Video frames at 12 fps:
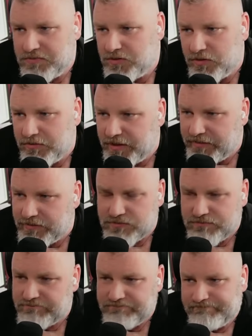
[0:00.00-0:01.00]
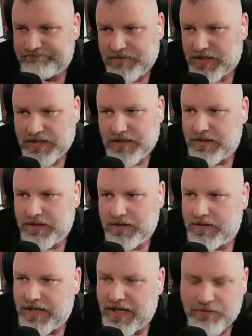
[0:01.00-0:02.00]
Don't really have it. Like,
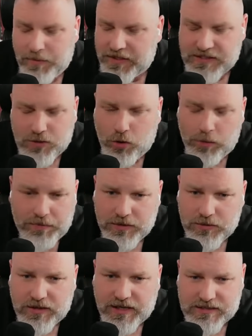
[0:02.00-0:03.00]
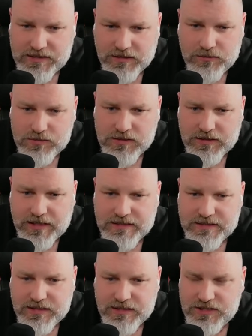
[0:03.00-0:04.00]
everybody's hoping Newcastle lose at that
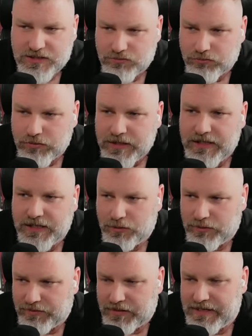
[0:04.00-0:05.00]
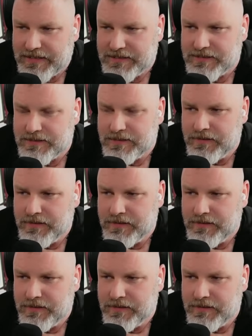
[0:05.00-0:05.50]
stage. It's really out of our hands.